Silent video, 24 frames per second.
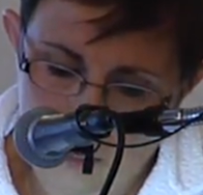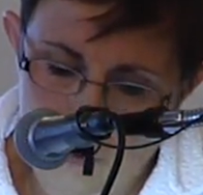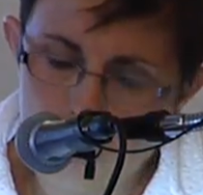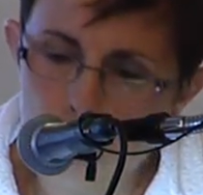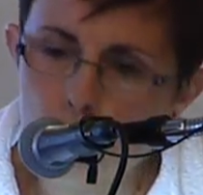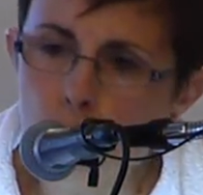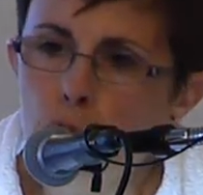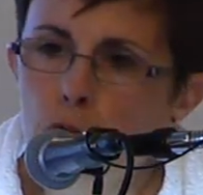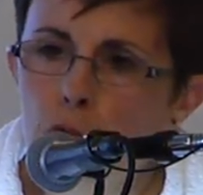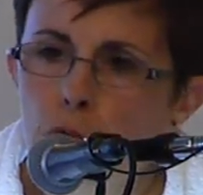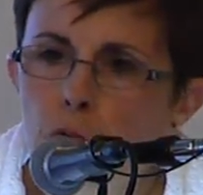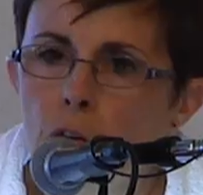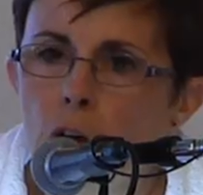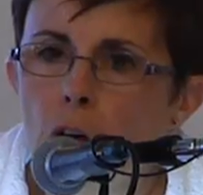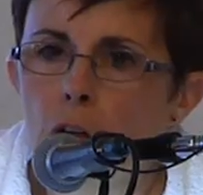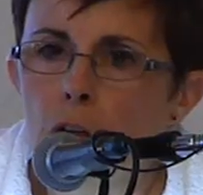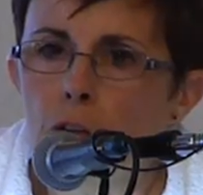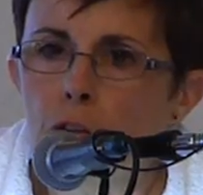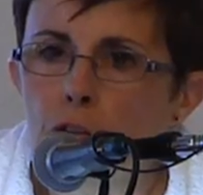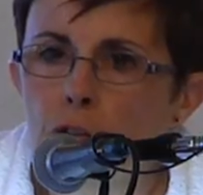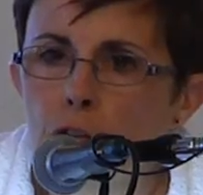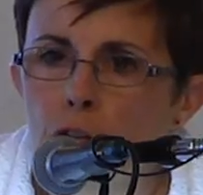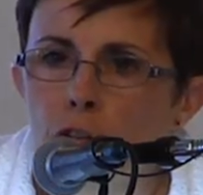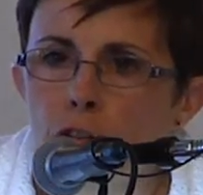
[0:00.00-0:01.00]
those
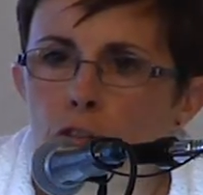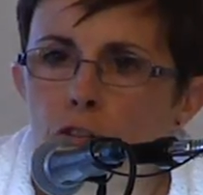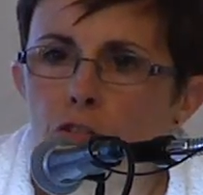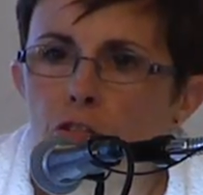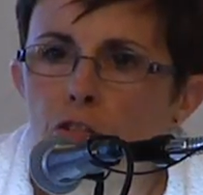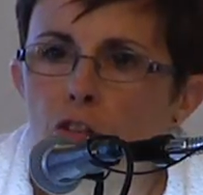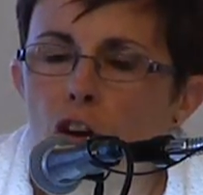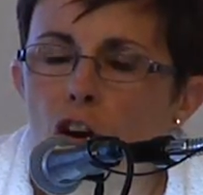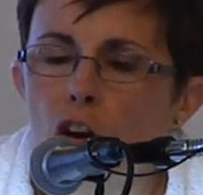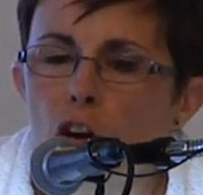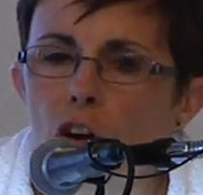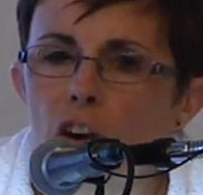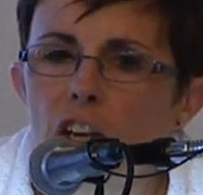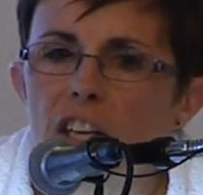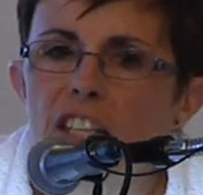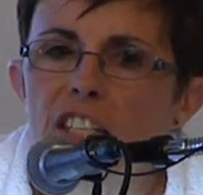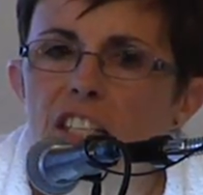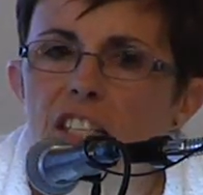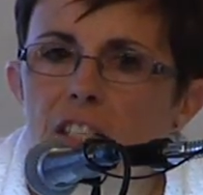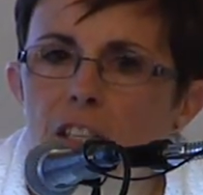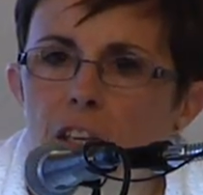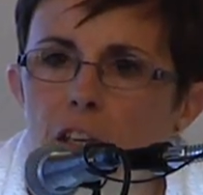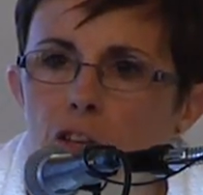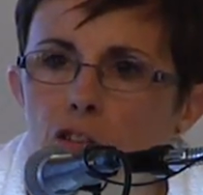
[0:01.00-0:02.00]
volunteers are
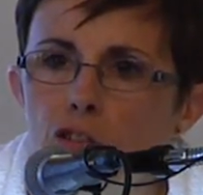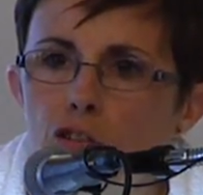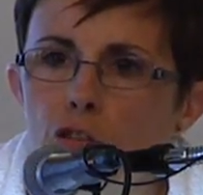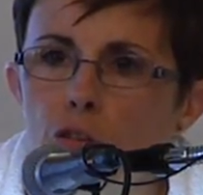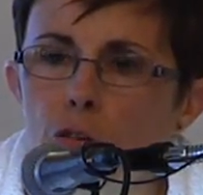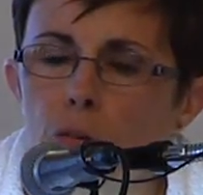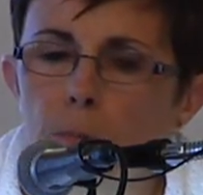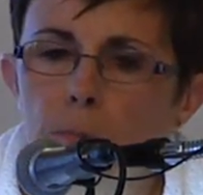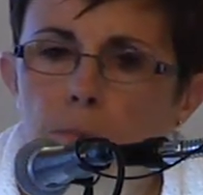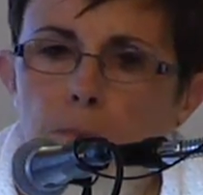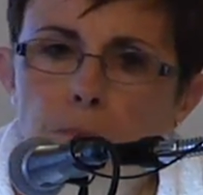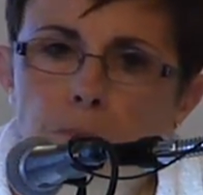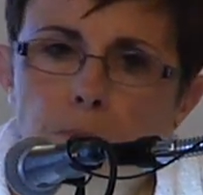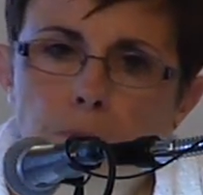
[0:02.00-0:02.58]
essential.